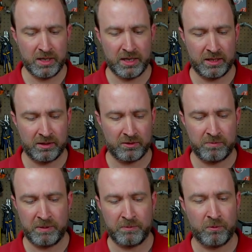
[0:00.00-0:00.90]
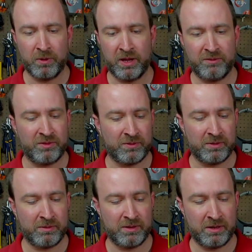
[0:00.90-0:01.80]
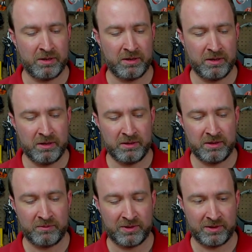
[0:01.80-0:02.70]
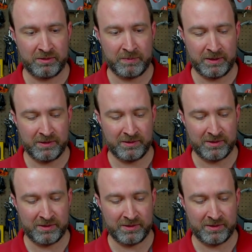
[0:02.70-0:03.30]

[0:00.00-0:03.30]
And people will have difference in opinions.